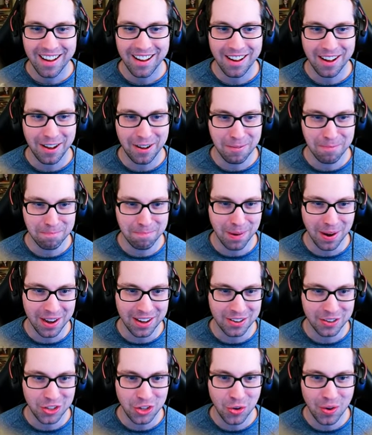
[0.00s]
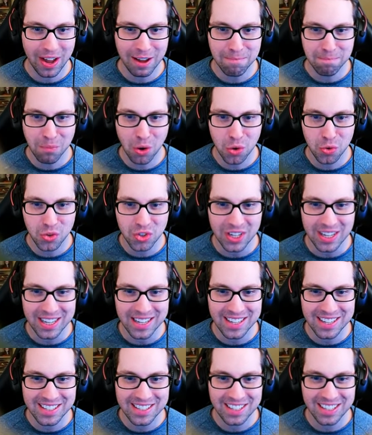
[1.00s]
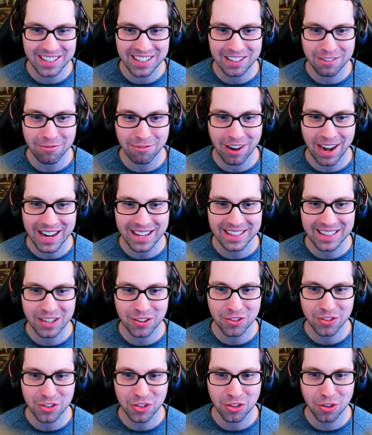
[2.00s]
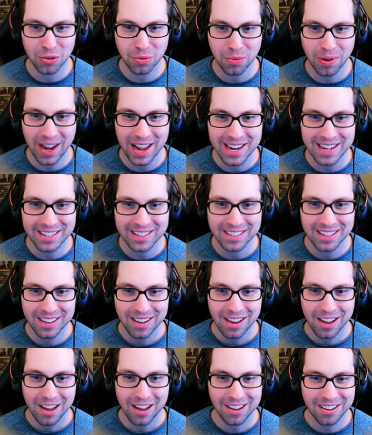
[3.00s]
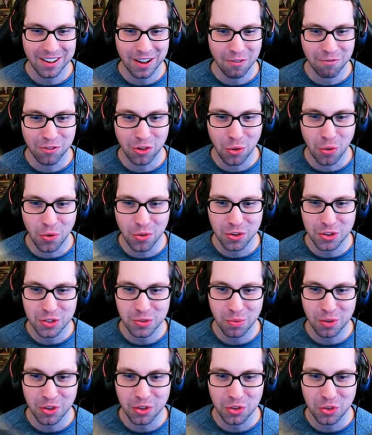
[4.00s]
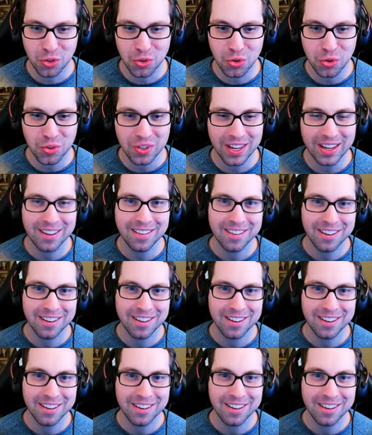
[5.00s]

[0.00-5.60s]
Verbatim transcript: Uh, but you have Mos Eisley right there to the right, uh, of course, where Luke